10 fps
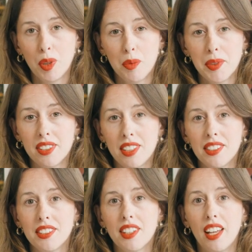
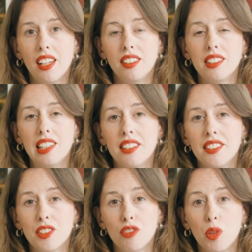purposes and
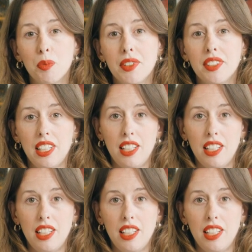letters are opened